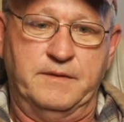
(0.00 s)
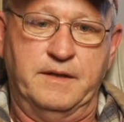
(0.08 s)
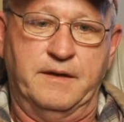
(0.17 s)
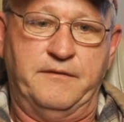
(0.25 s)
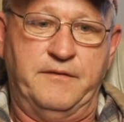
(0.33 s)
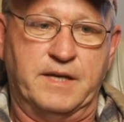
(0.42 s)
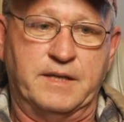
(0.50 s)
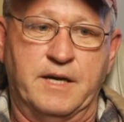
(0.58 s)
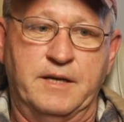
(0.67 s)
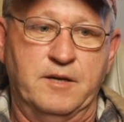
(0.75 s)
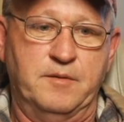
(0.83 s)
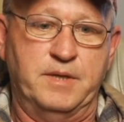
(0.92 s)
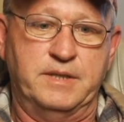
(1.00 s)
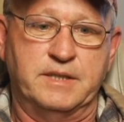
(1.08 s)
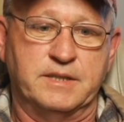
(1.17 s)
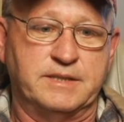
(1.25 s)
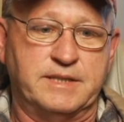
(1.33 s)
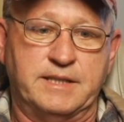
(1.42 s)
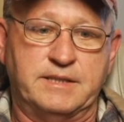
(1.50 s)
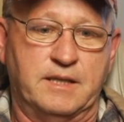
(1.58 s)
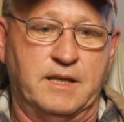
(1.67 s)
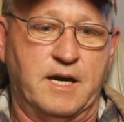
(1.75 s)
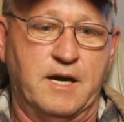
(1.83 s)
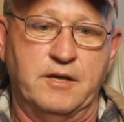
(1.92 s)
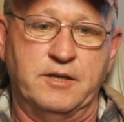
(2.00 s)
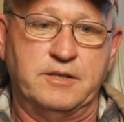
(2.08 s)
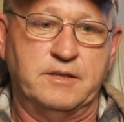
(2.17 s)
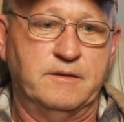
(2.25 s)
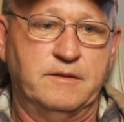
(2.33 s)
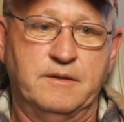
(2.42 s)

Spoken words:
an effect on their business, because that's a large,